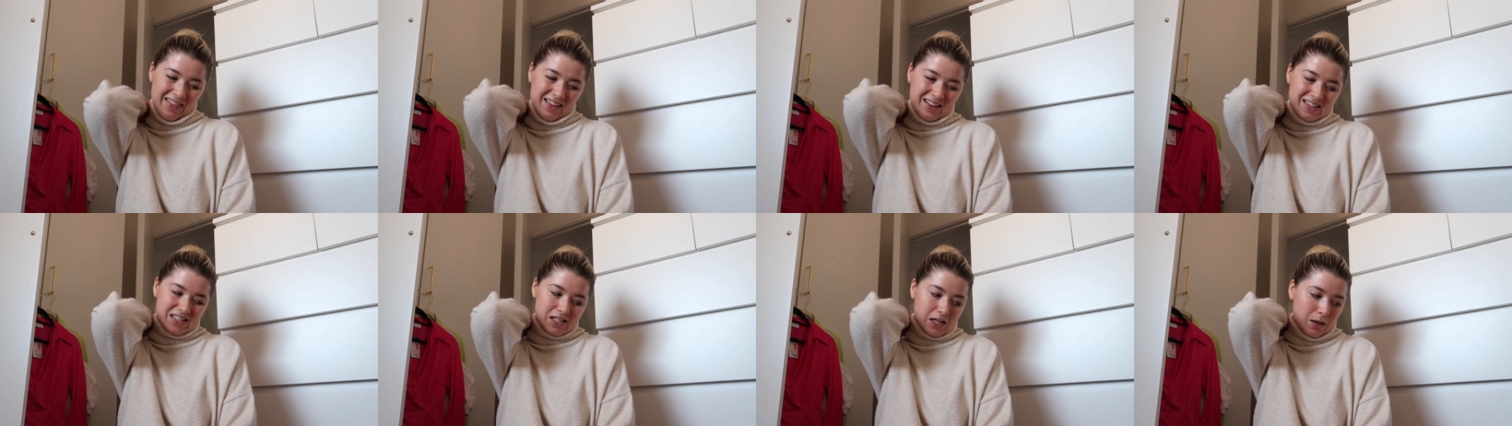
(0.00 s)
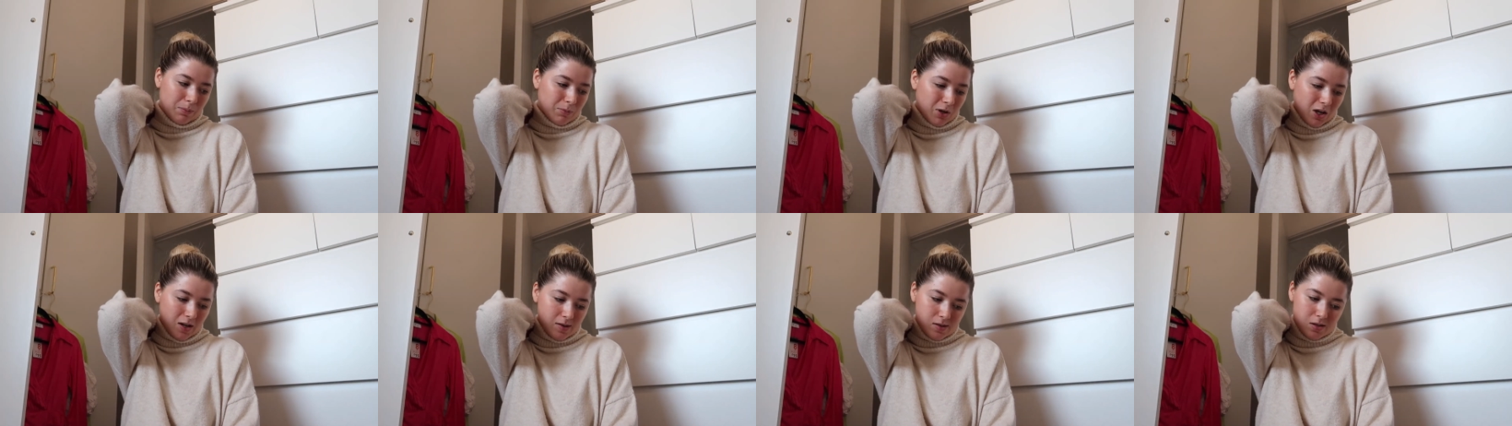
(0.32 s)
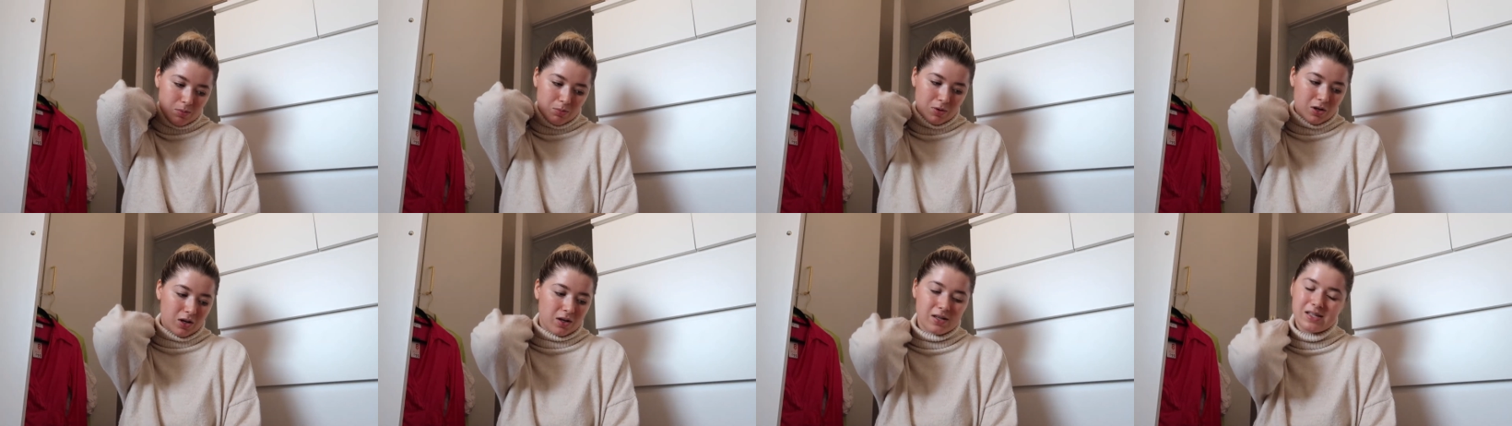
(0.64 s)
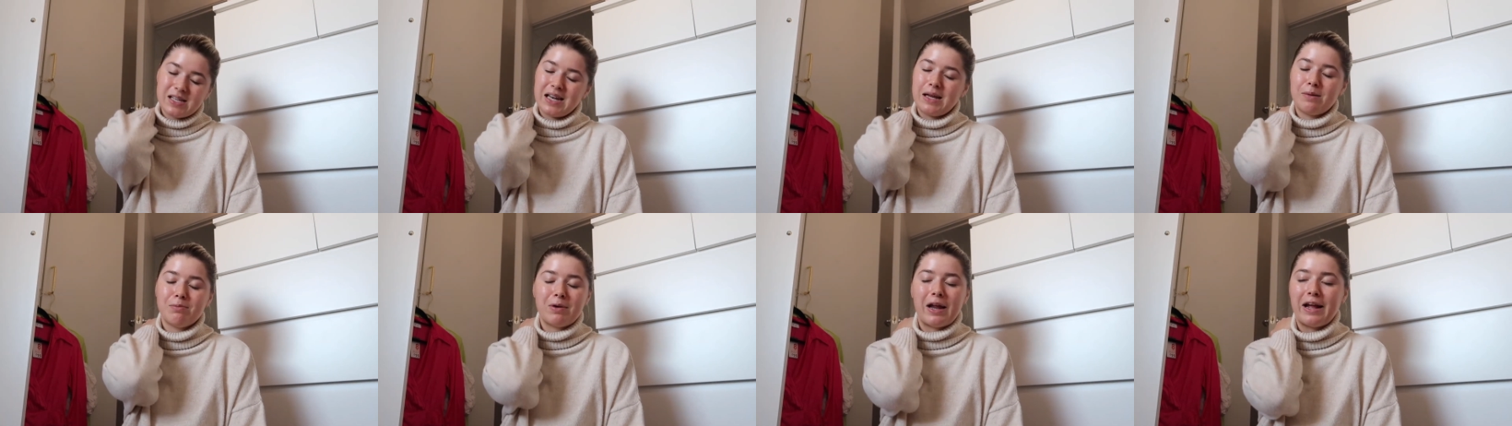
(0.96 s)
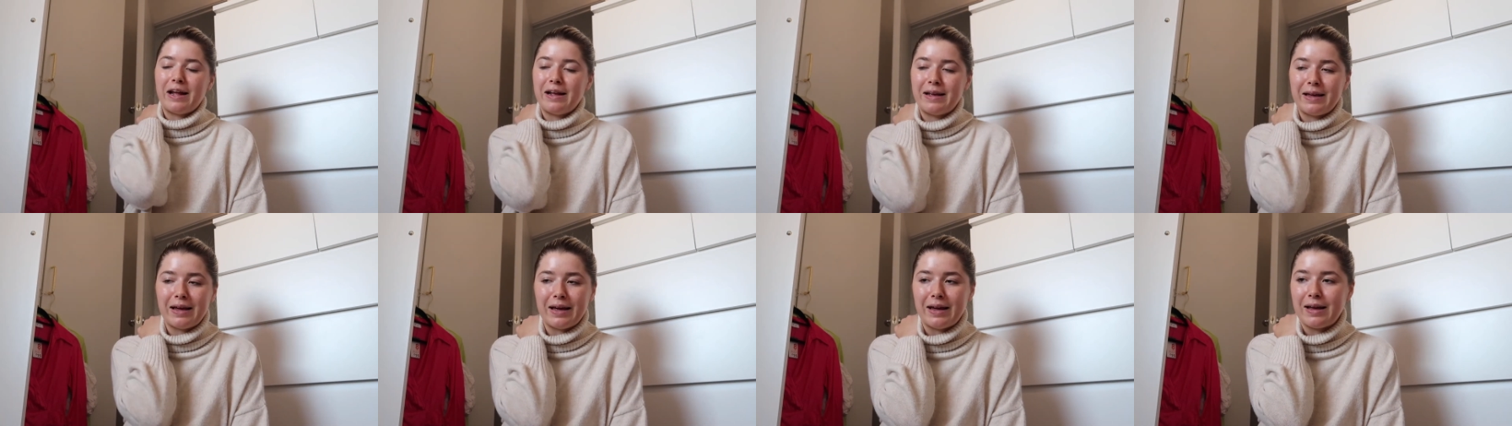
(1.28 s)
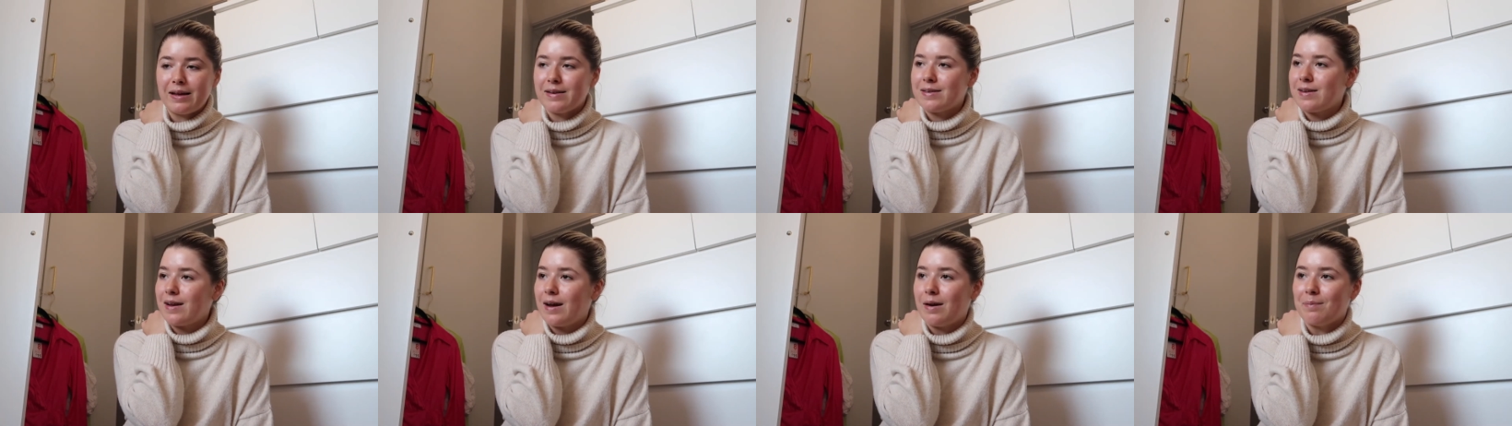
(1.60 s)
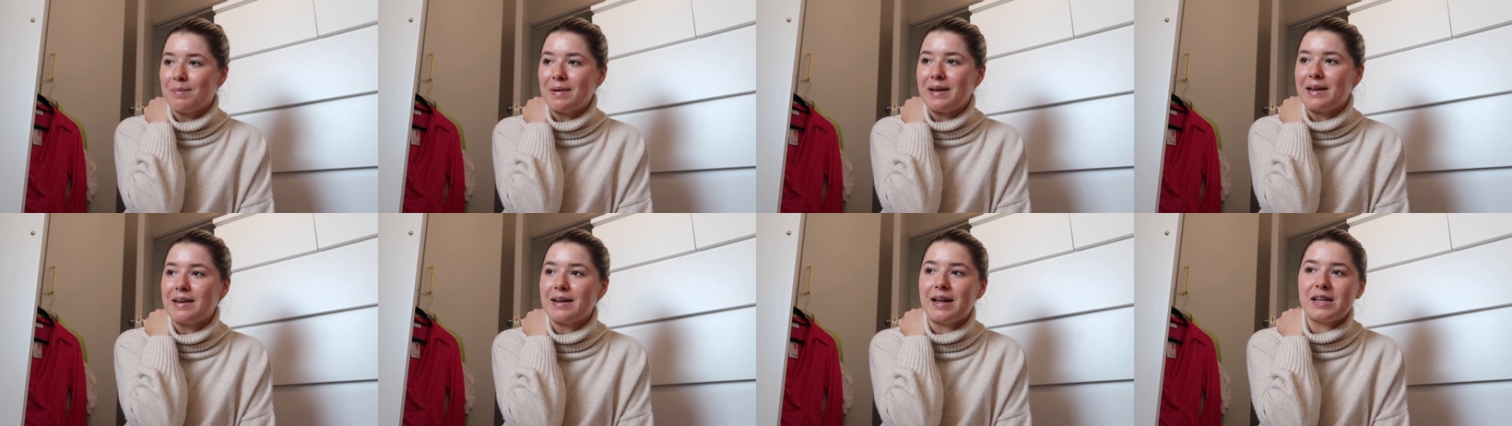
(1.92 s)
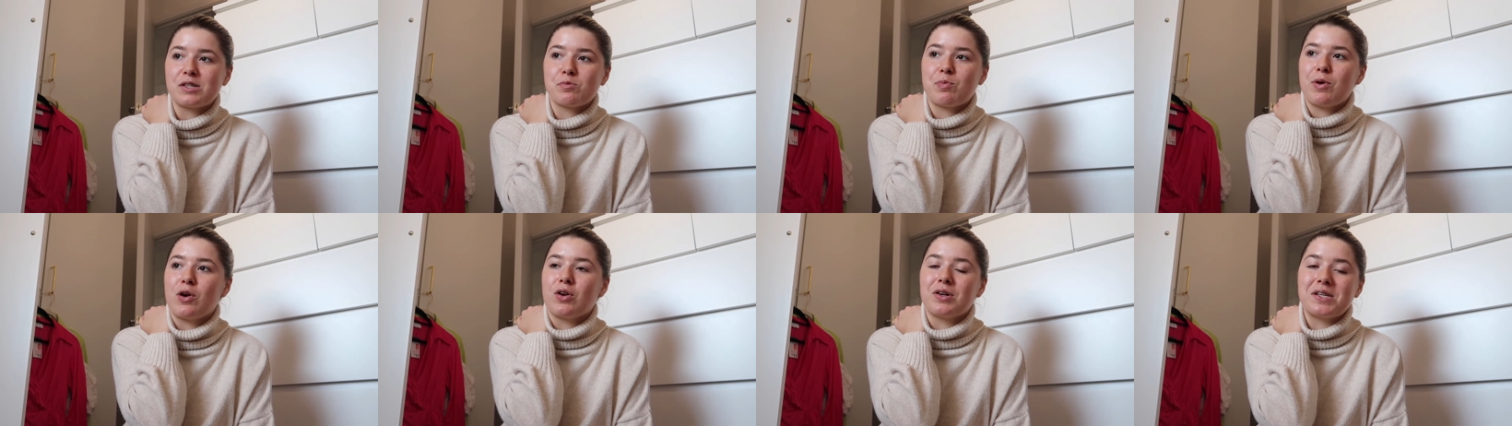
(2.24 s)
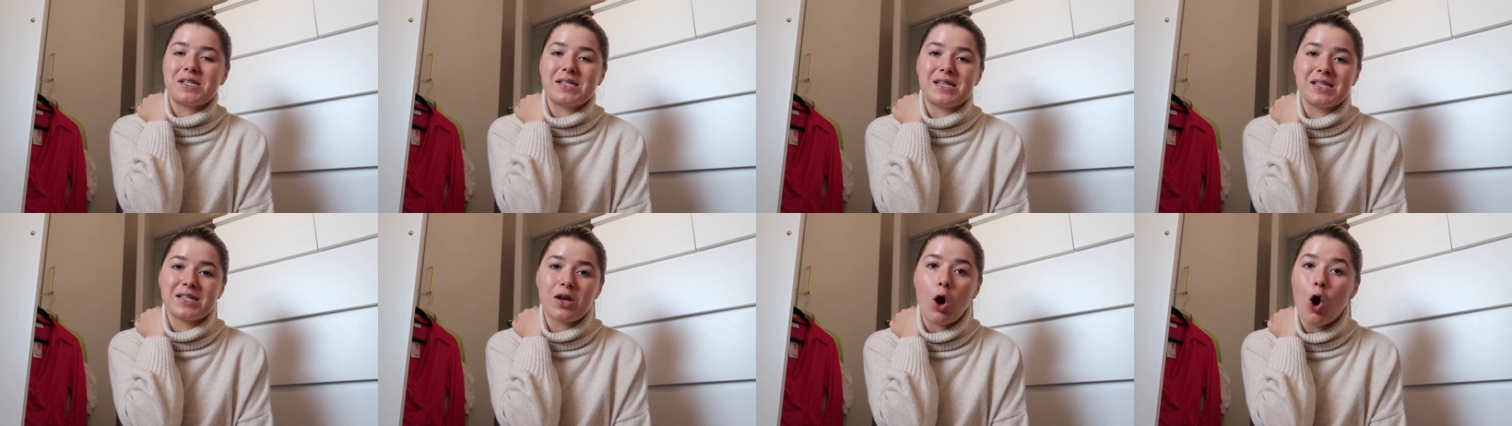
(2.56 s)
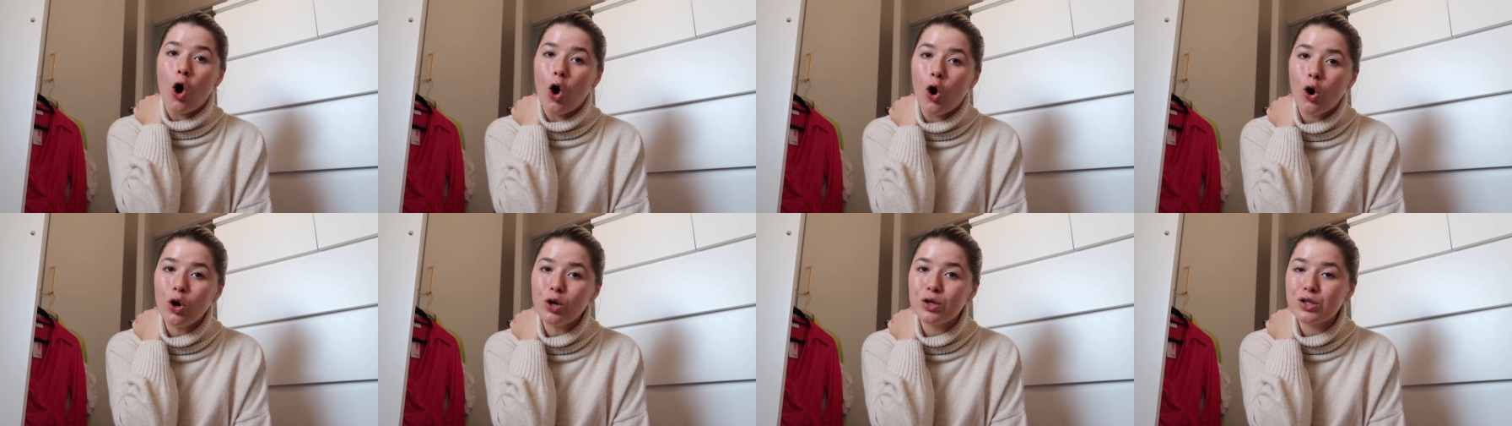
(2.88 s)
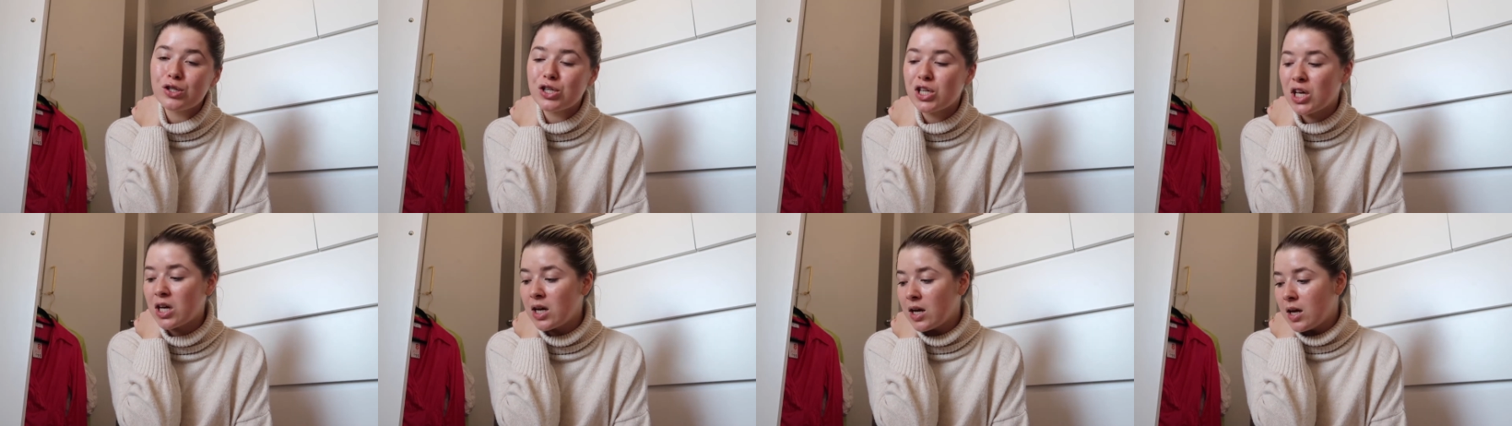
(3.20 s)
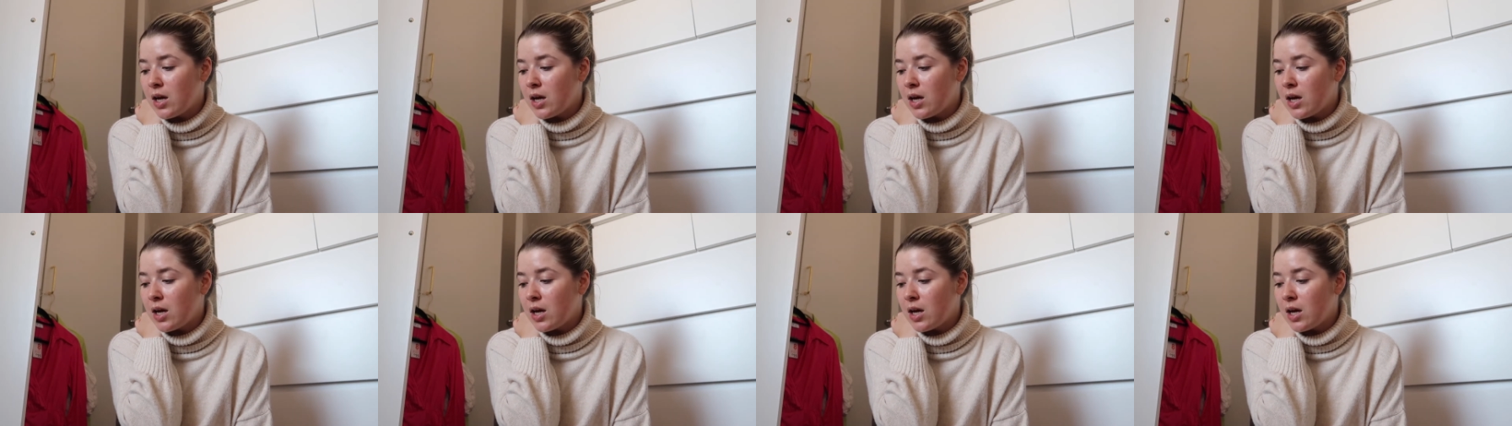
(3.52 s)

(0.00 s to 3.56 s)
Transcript: then some nights I'm gonna sleep naked. I mean, let's be honest, it's hot.